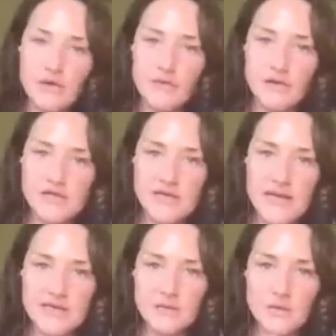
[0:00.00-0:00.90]
your
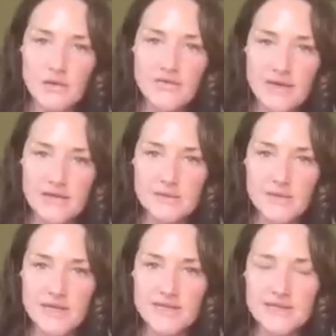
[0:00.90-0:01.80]
chest, and all of that
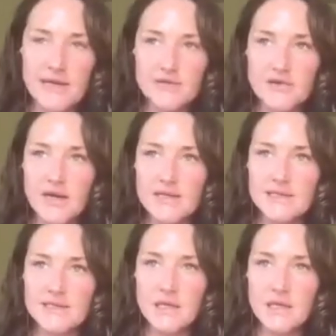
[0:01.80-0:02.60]
depletes electrolytes.